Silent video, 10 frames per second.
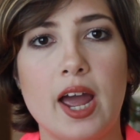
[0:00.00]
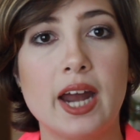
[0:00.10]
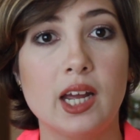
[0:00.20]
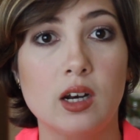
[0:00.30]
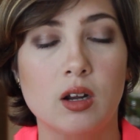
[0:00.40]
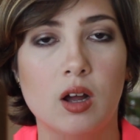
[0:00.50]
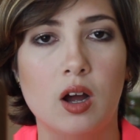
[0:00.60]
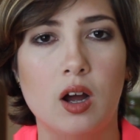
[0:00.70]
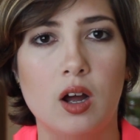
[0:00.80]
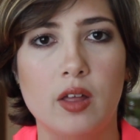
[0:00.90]
edit
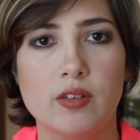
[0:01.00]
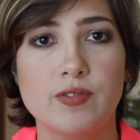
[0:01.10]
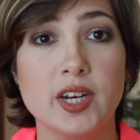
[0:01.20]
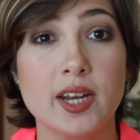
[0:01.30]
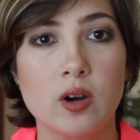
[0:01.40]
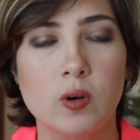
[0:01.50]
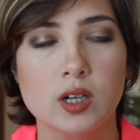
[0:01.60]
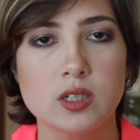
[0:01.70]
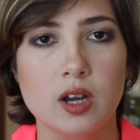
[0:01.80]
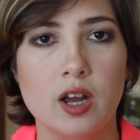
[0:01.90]
the video
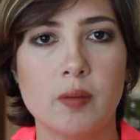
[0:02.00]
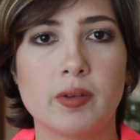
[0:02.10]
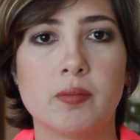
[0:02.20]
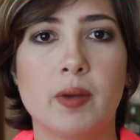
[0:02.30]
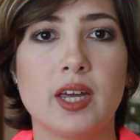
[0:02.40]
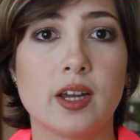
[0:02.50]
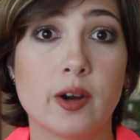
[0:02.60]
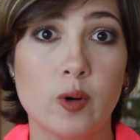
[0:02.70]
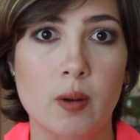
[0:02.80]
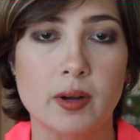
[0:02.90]
on time and make it
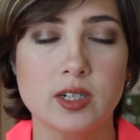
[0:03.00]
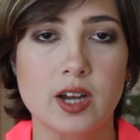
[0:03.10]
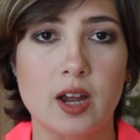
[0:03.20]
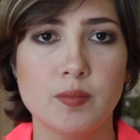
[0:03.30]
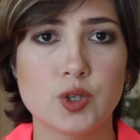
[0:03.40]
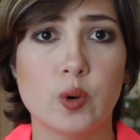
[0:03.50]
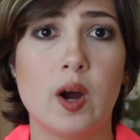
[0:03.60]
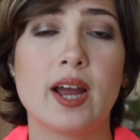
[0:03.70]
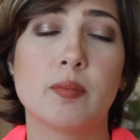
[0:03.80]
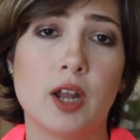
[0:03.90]
go up on time. So
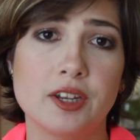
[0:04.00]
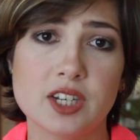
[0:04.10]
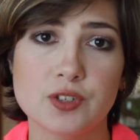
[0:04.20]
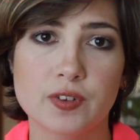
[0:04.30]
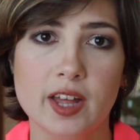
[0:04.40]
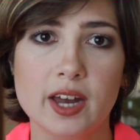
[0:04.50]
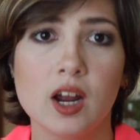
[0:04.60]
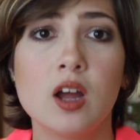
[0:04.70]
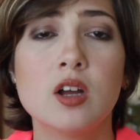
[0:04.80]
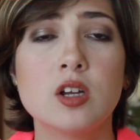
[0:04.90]
I apologize for that.
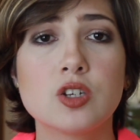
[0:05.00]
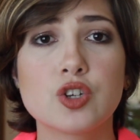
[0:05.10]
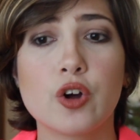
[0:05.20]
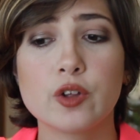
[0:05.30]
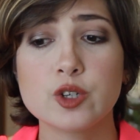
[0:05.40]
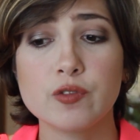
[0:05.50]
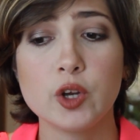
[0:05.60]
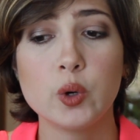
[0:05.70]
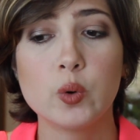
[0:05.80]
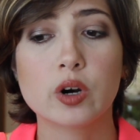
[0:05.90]
So those of
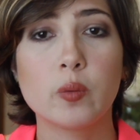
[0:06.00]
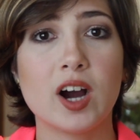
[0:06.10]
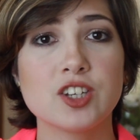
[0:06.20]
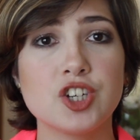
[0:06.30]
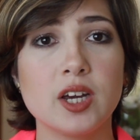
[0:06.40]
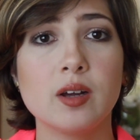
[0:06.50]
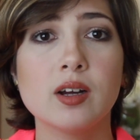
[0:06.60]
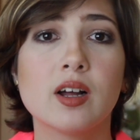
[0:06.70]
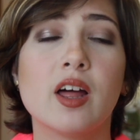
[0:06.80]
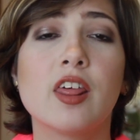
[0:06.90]
you who are
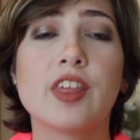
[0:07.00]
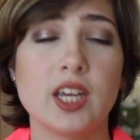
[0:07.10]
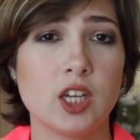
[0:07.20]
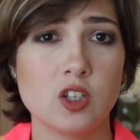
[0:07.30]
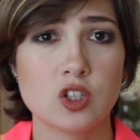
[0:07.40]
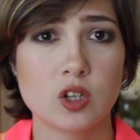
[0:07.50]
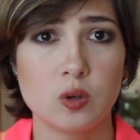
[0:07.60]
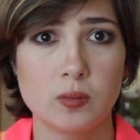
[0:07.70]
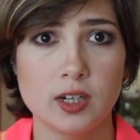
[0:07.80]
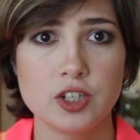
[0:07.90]
watching, thank you
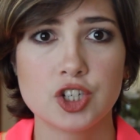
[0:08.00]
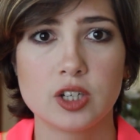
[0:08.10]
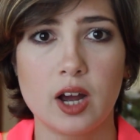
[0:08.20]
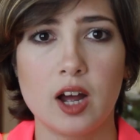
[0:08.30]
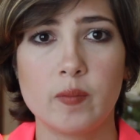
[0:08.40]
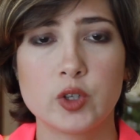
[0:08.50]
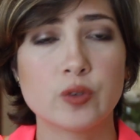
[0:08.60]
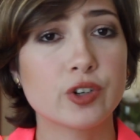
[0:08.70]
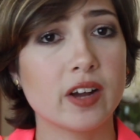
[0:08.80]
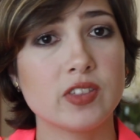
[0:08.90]
so much.
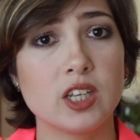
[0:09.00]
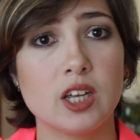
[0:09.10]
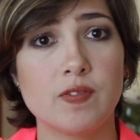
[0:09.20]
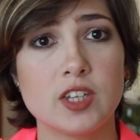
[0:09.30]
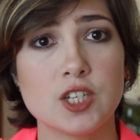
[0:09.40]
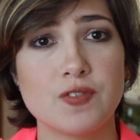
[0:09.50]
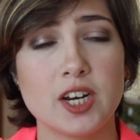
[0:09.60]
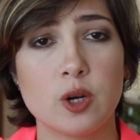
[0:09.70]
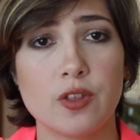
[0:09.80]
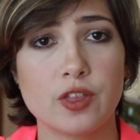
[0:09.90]
Don't forget to give this
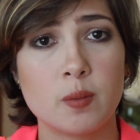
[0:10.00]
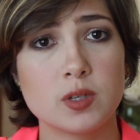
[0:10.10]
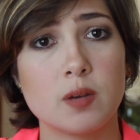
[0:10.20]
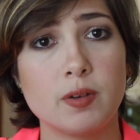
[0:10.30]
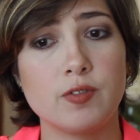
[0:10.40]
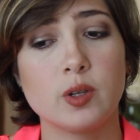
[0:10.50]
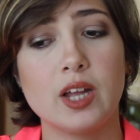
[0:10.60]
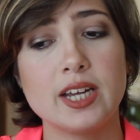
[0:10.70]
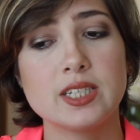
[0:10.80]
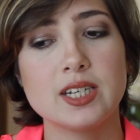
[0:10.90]
video a thumbs up if you
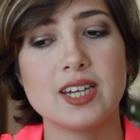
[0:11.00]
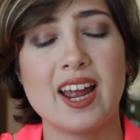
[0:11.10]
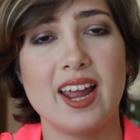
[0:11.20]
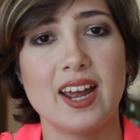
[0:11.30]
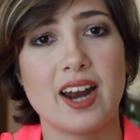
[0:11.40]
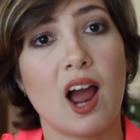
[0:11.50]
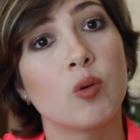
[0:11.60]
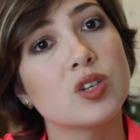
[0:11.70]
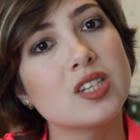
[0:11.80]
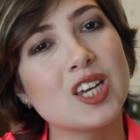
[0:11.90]
liked it, and
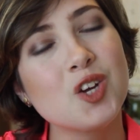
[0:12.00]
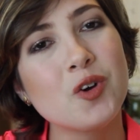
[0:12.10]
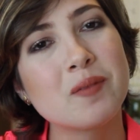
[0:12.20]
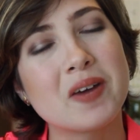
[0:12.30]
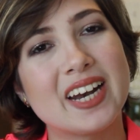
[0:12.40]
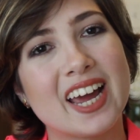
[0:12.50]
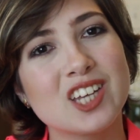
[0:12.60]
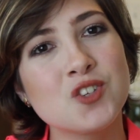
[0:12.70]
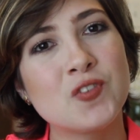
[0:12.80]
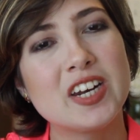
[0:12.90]
I will see you in my next